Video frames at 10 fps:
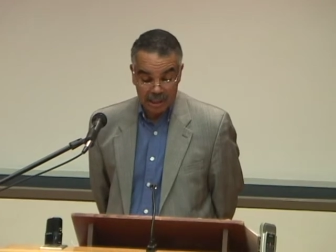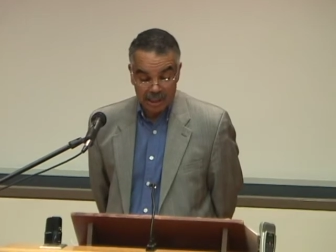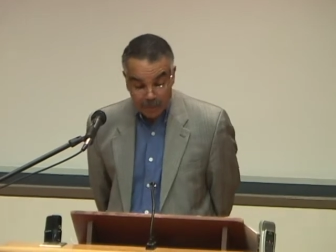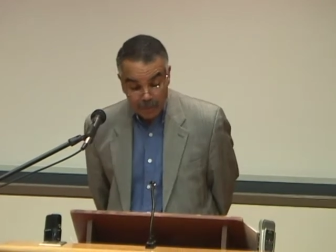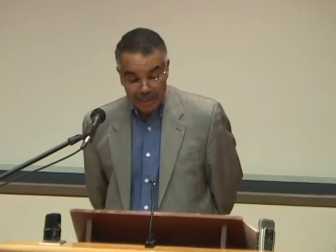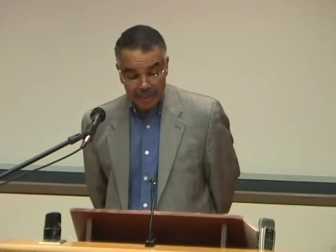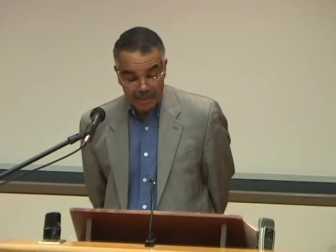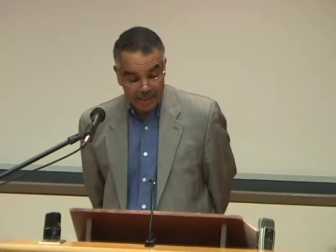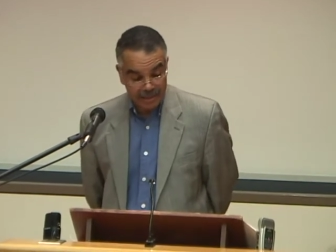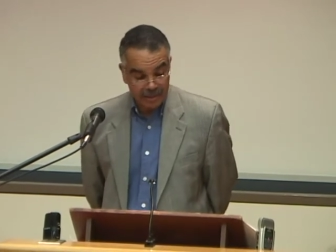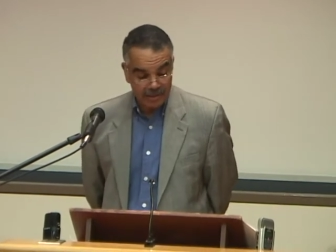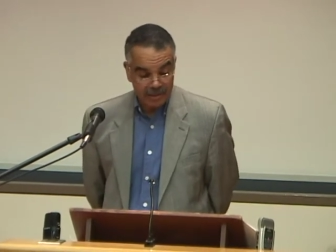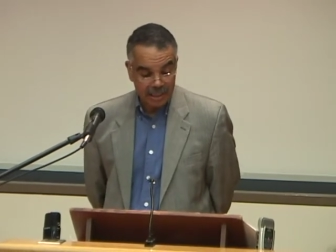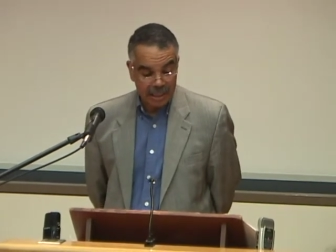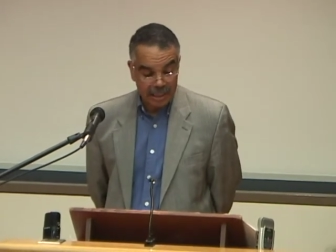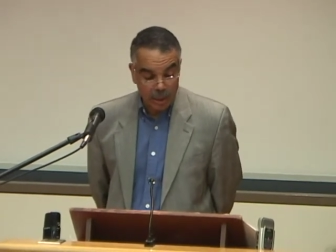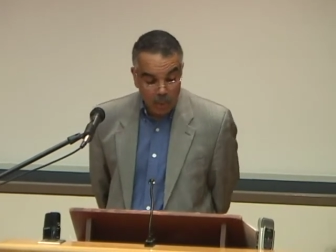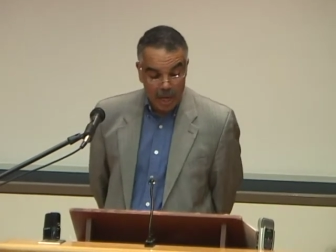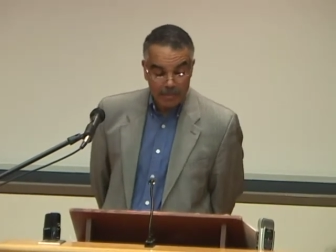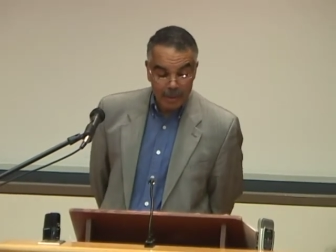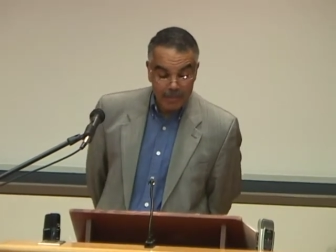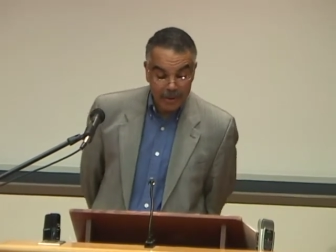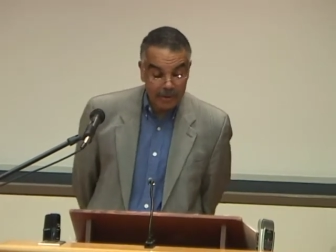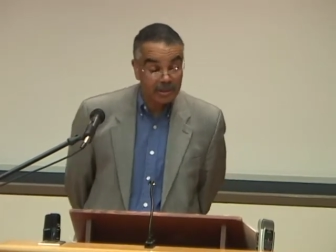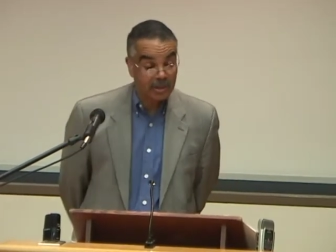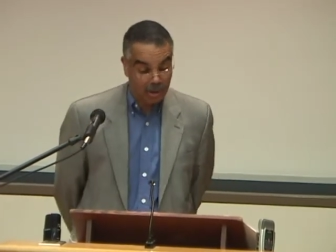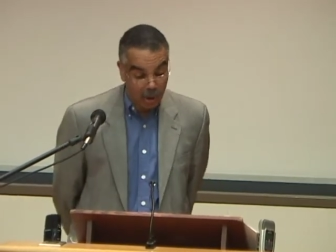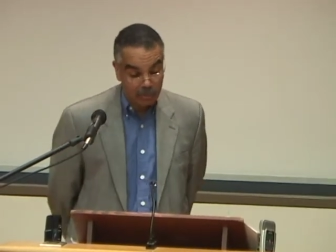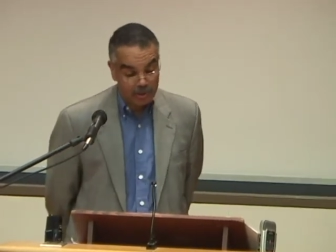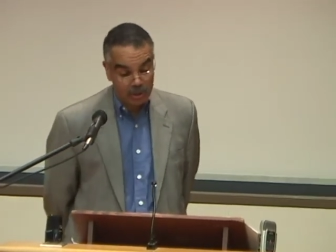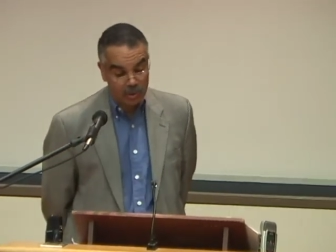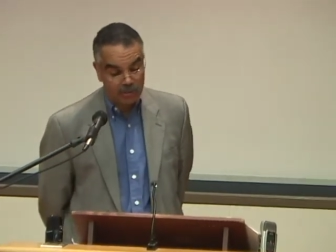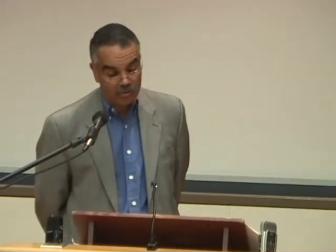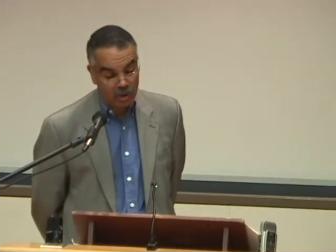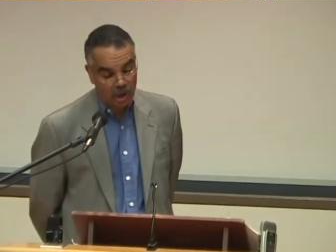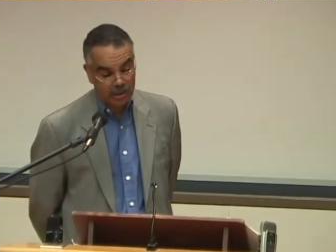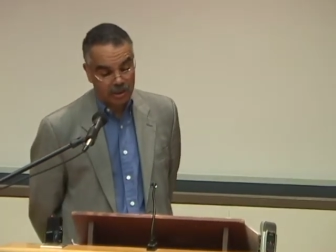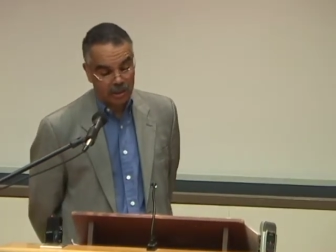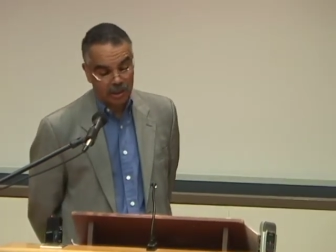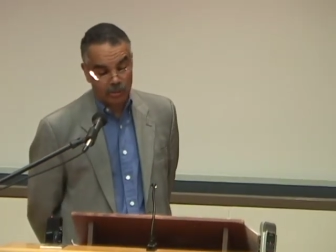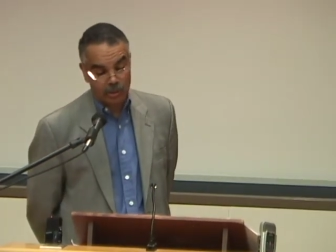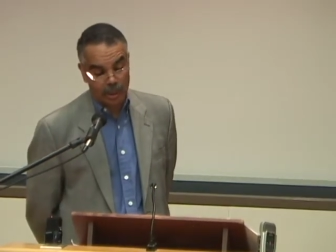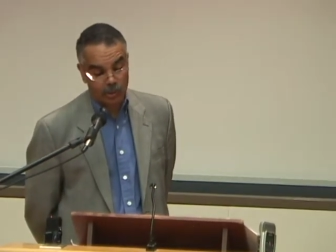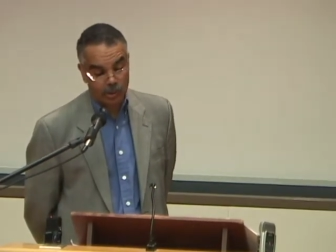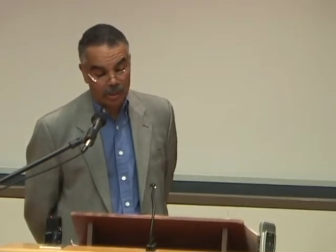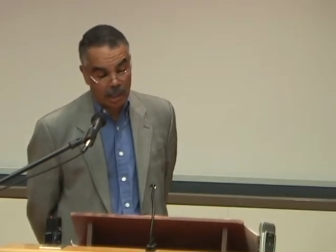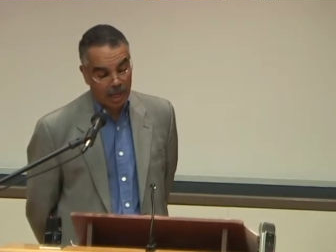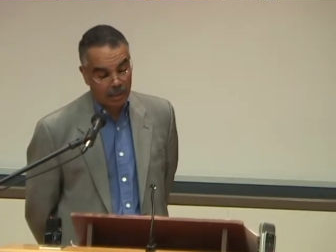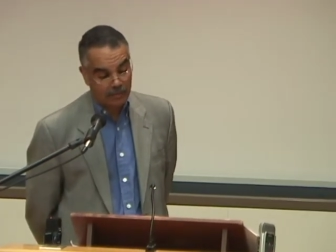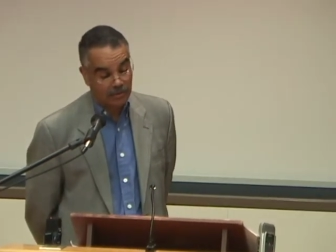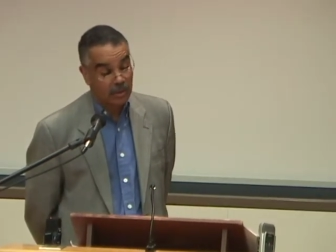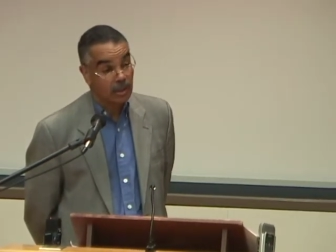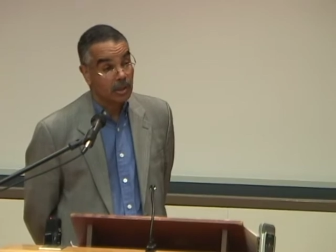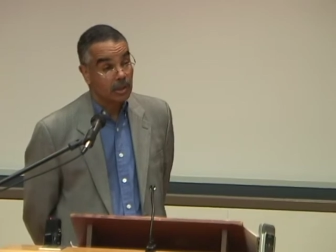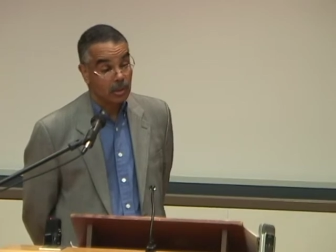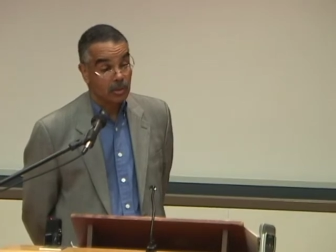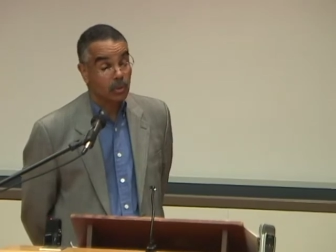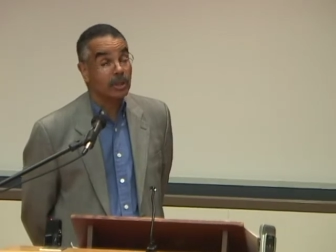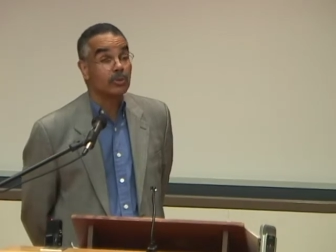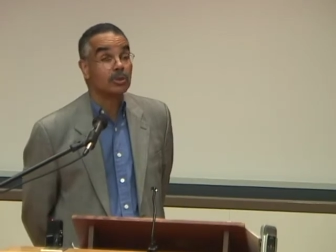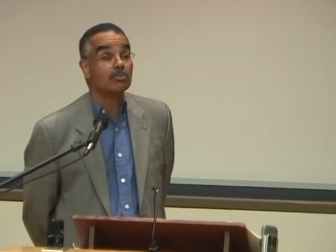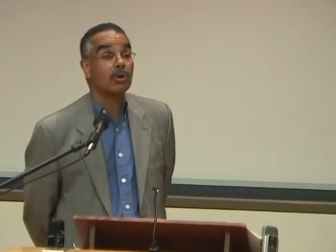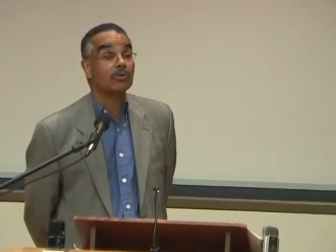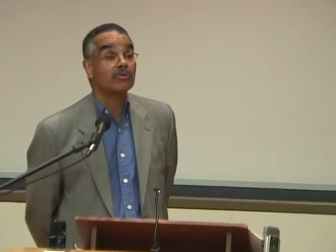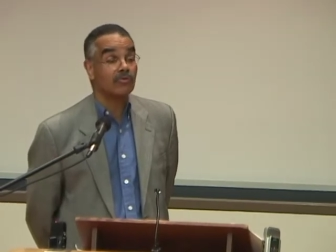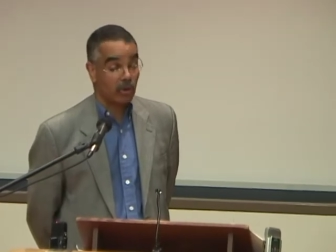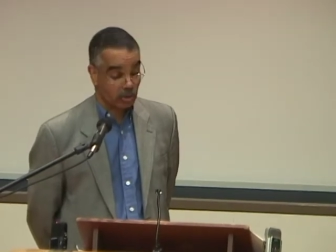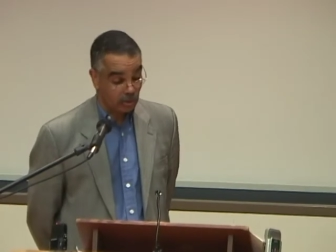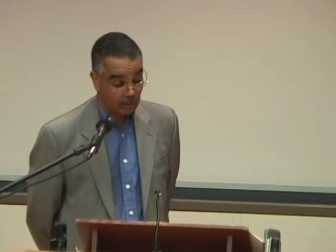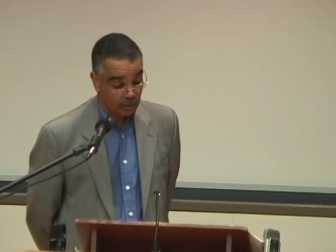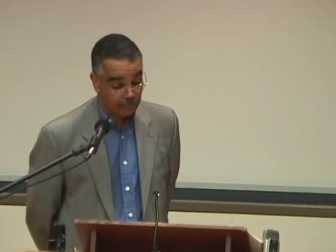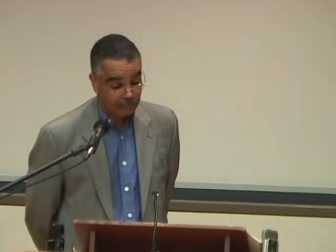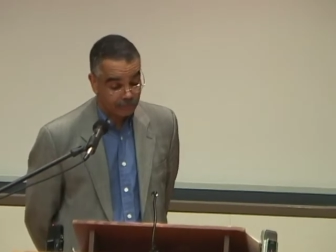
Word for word: Speaking, that is, in the way my parents had hoped he would have talked when they were alive, when he was most vulnerable.